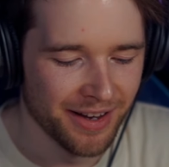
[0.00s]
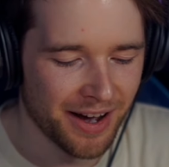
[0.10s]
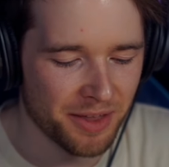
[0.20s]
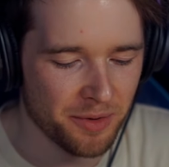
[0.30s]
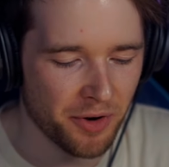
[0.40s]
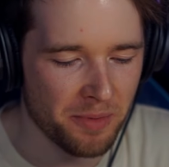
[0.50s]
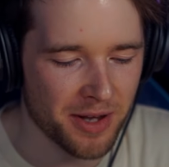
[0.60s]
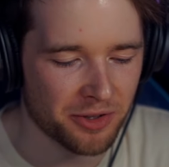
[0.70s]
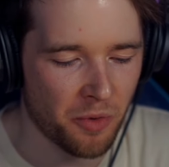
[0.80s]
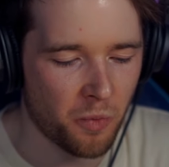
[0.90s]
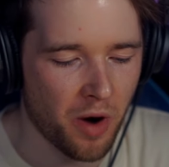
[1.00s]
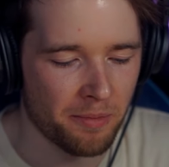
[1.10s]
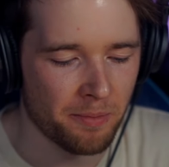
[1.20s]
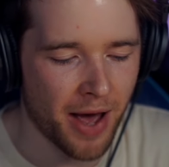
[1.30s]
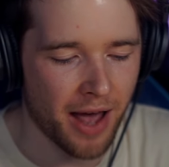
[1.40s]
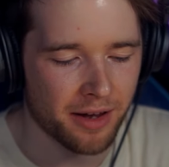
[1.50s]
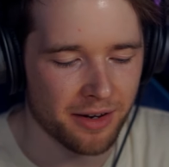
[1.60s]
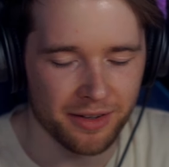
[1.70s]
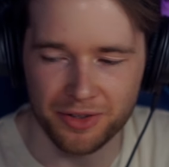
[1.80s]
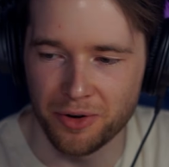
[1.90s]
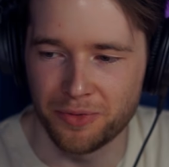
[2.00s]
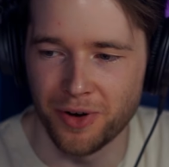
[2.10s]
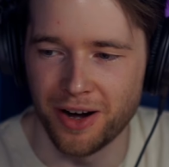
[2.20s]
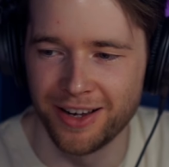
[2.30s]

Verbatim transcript: I think we've only missed on one pack so far.